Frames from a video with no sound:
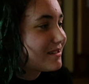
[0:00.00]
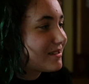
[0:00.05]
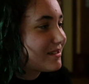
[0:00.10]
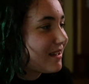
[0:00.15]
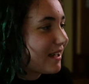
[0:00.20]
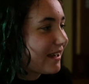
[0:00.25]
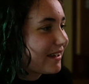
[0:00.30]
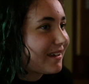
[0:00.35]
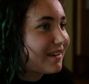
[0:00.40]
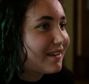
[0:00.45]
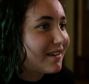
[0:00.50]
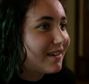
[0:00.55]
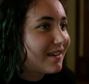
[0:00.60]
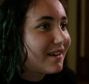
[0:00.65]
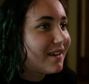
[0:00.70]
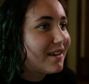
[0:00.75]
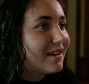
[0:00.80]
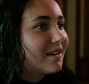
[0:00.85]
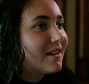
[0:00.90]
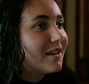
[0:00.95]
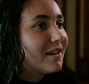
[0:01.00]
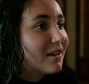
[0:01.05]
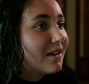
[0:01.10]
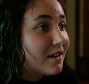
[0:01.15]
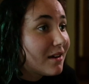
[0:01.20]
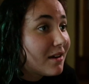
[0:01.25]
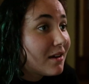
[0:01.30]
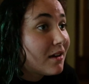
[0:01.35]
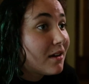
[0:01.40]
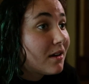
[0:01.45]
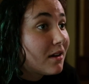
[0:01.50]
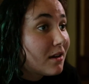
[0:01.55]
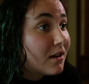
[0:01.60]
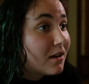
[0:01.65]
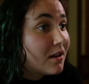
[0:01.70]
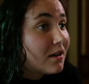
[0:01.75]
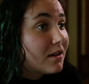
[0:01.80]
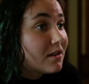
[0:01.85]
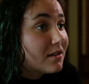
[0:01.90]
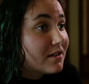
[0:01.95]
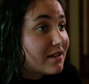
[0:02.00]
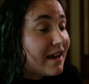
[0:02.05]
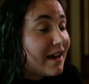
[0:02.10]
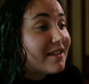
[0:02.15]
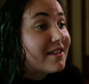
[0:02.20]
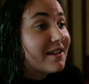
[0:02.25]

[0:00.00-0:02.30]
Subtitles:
so the extreme heat of the fire